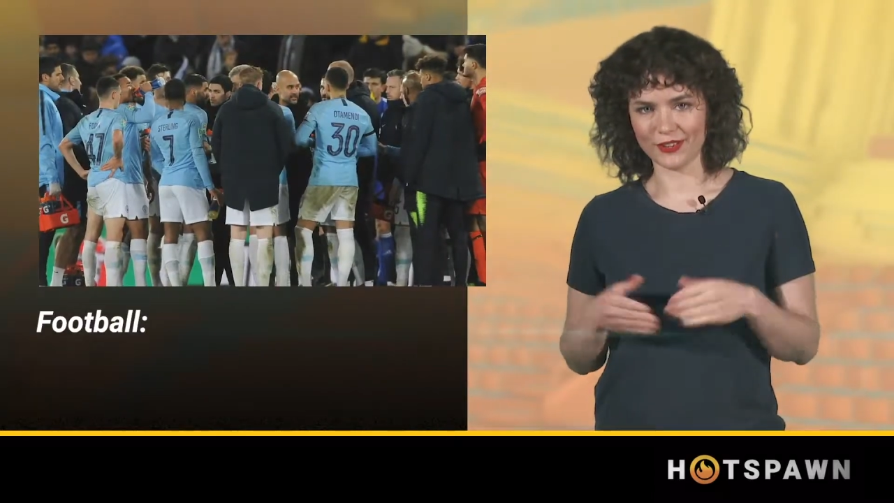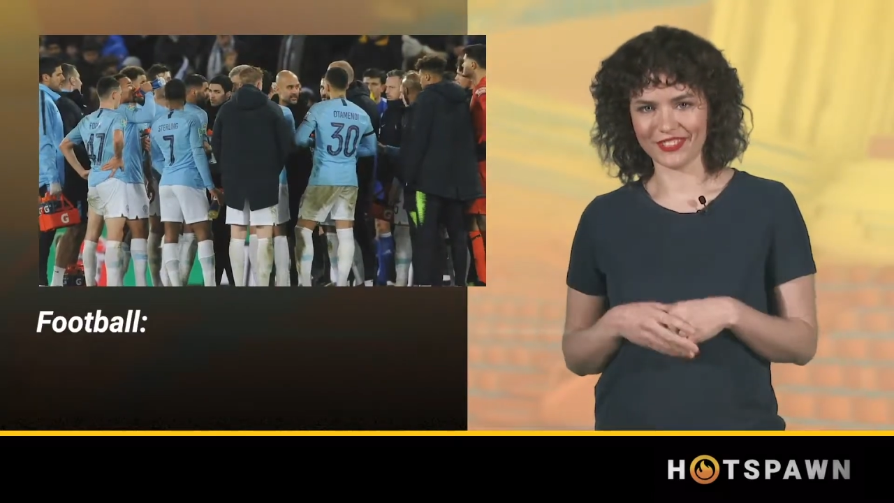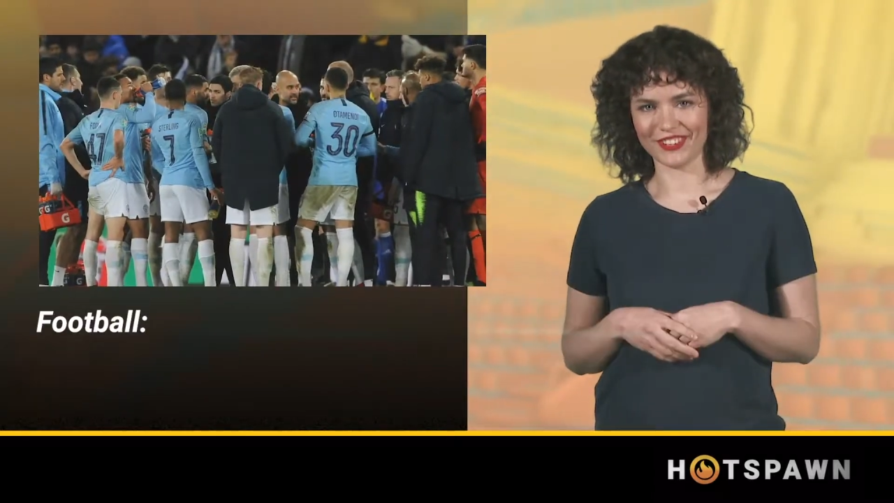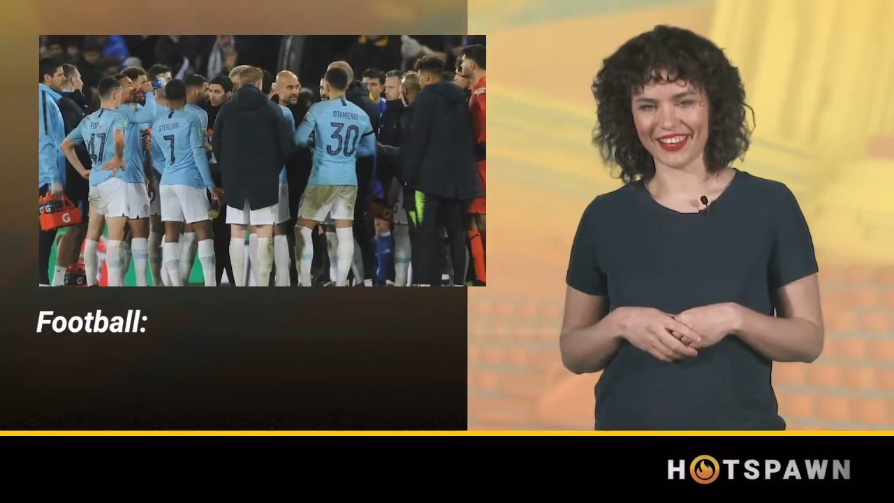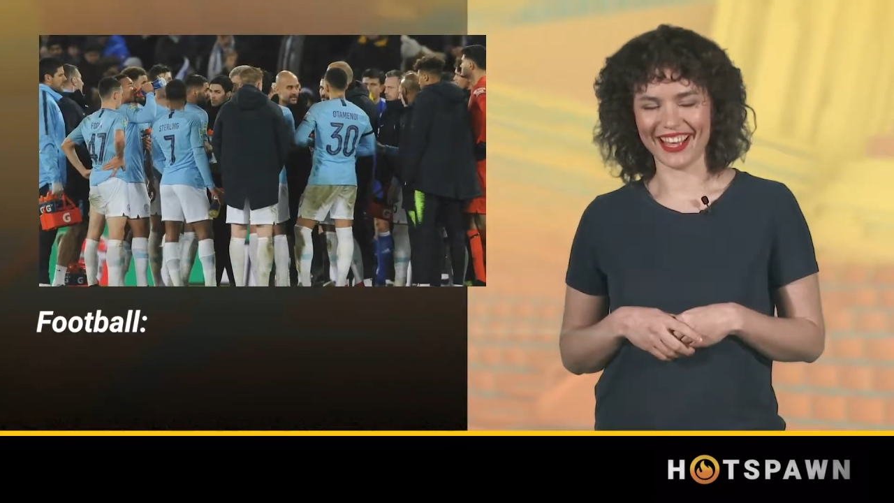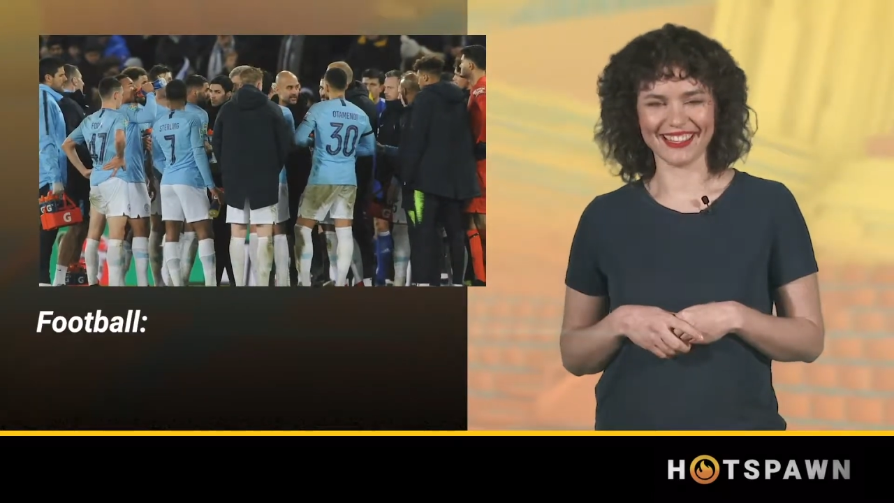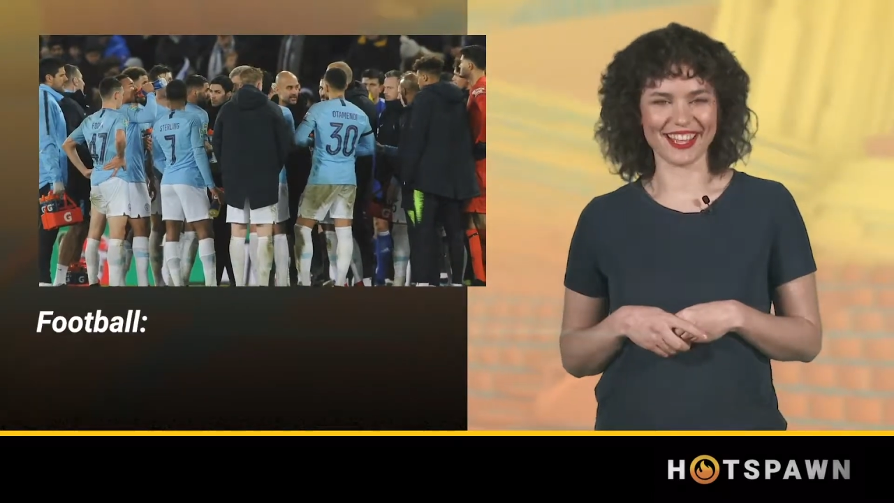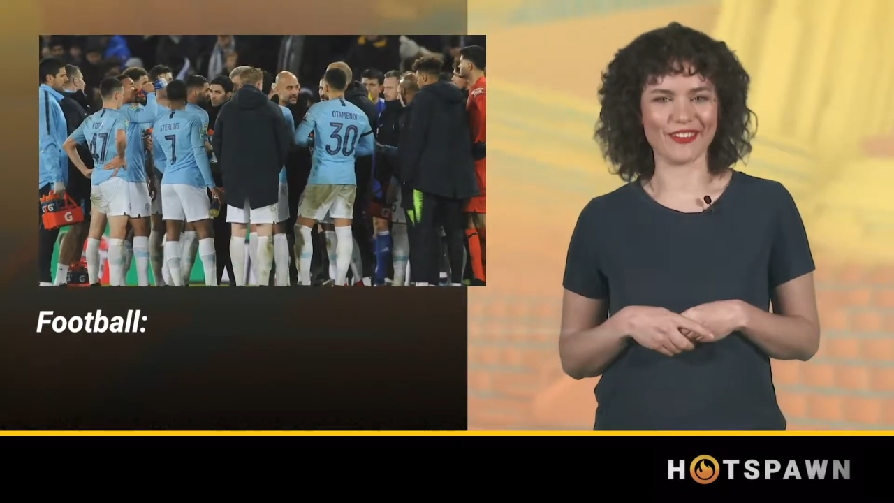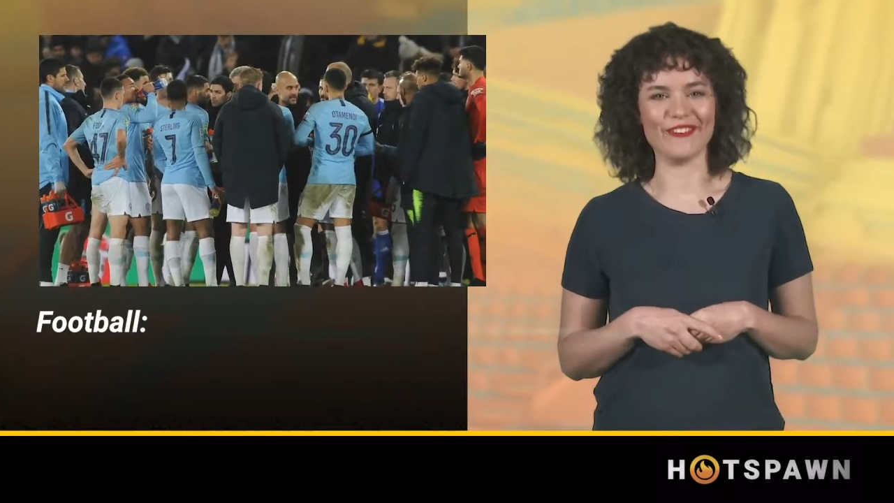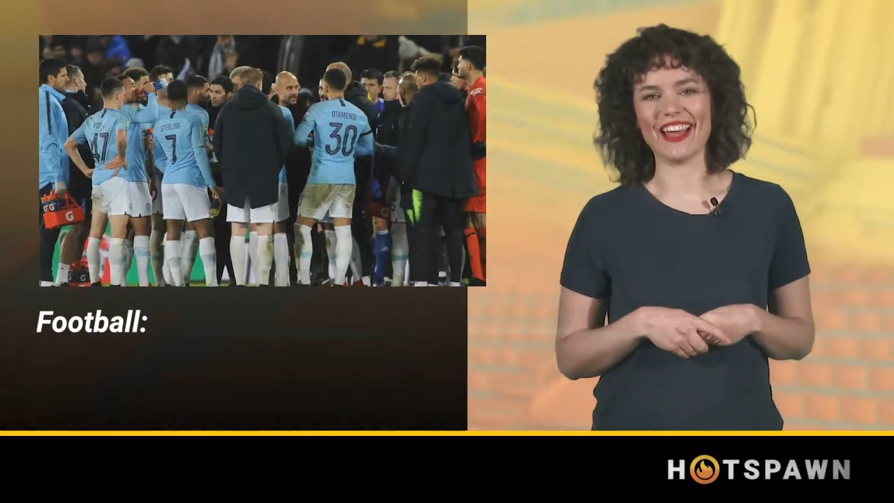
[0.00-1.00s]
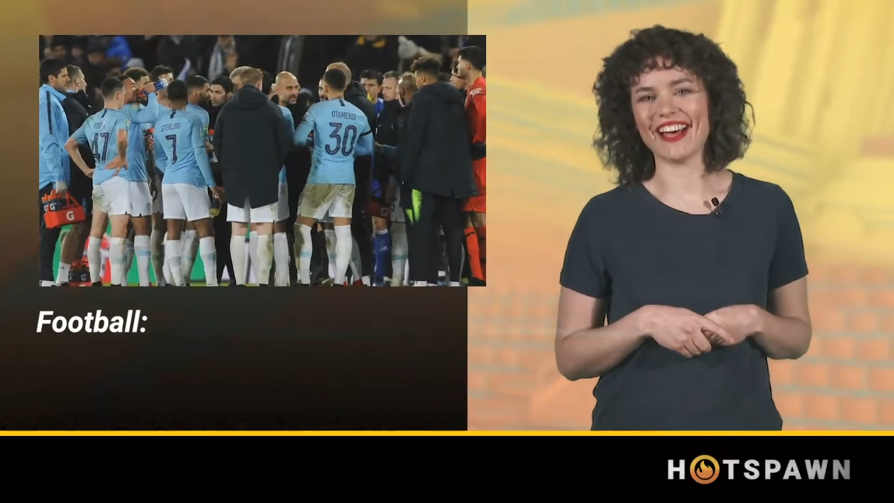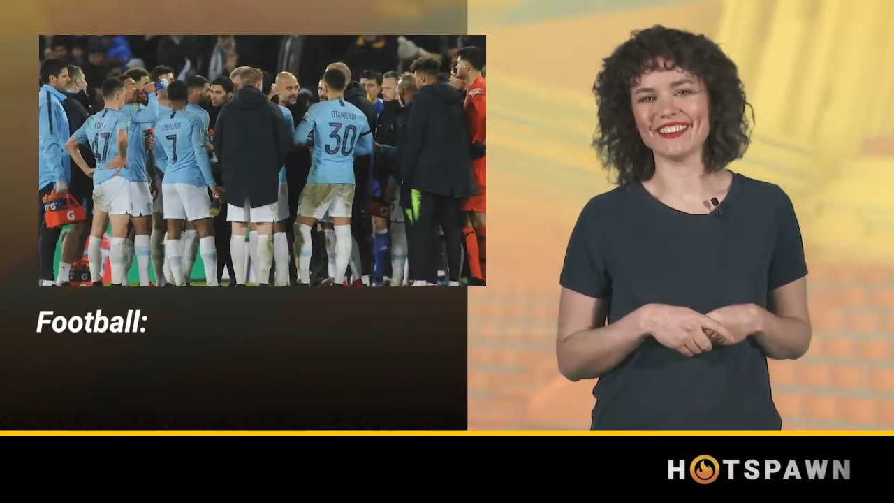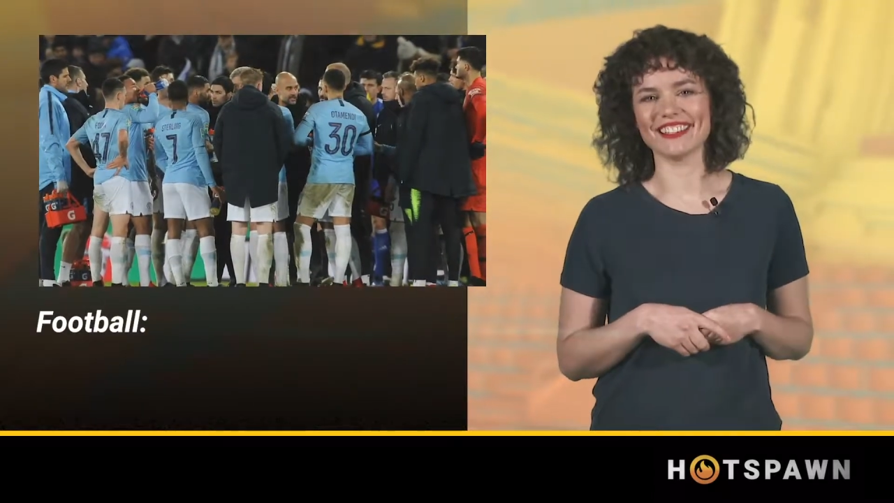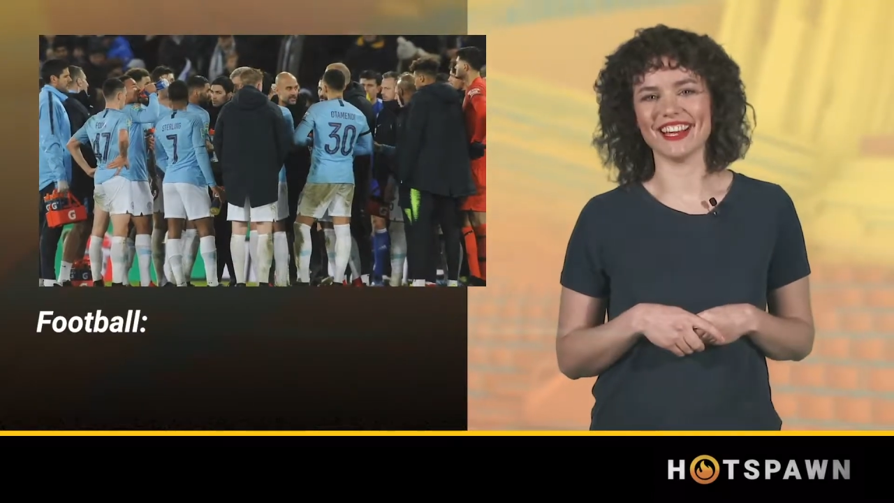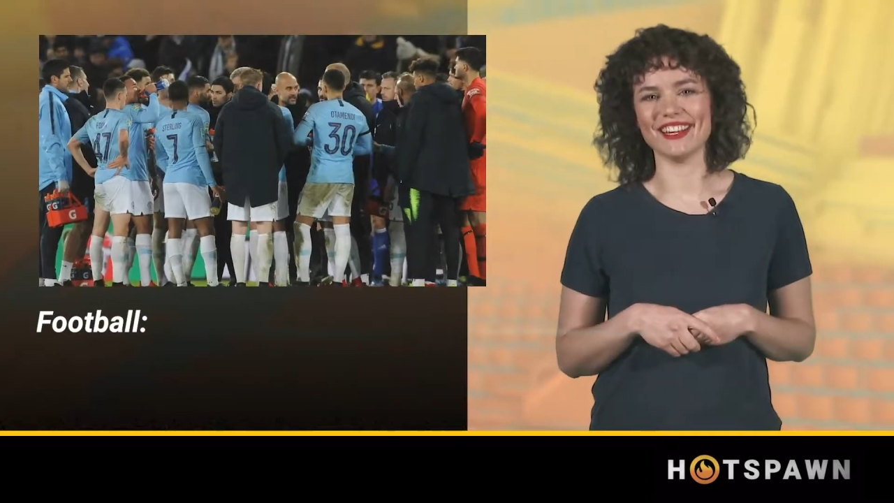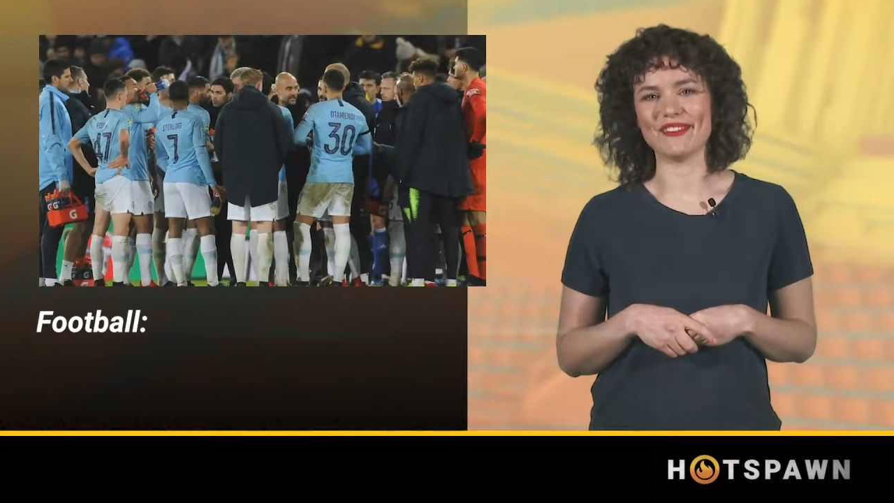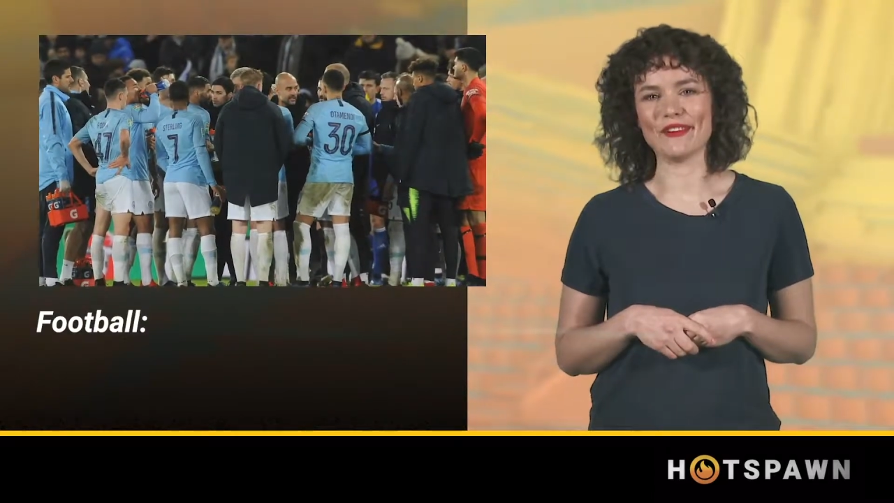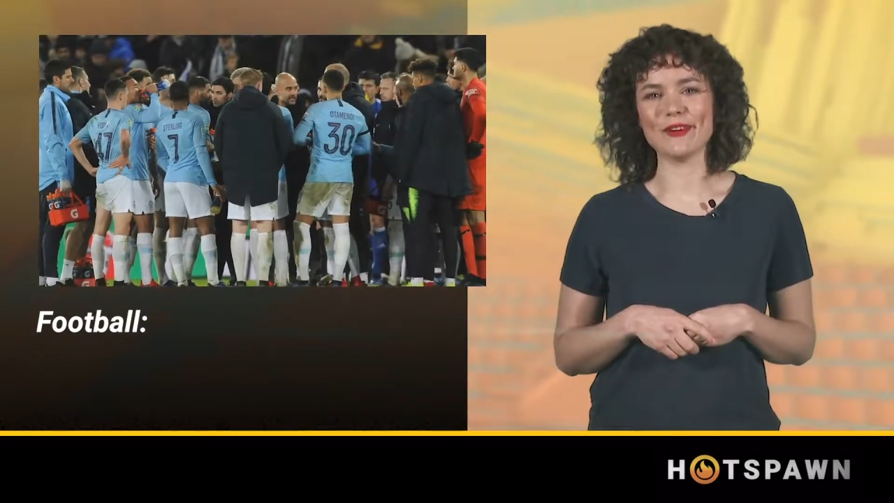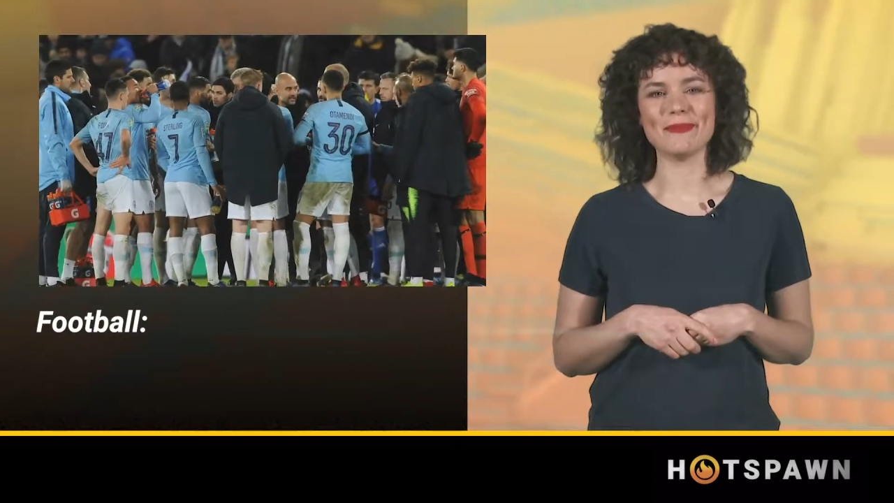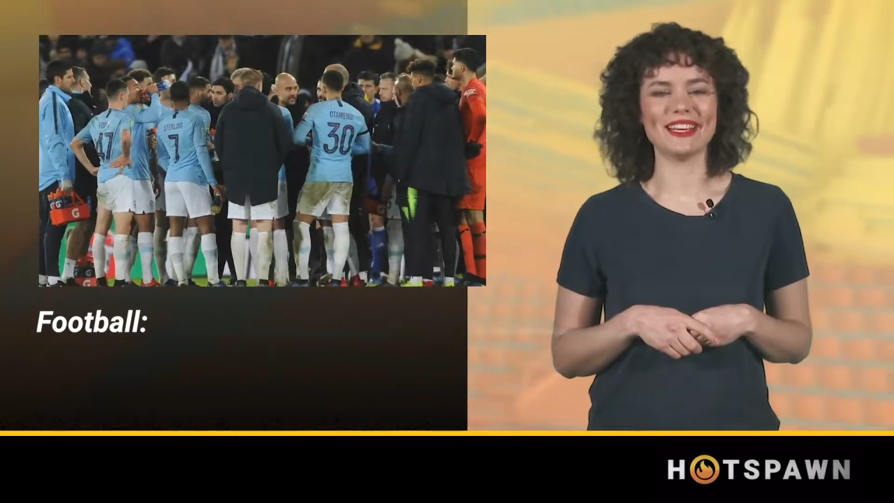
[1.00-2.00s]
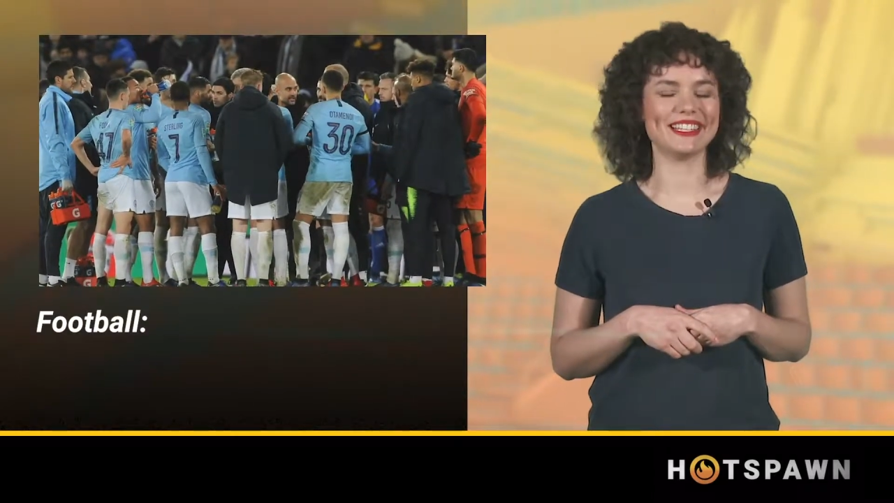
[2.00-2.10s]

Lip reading: or soccer as they call it outside of Europe,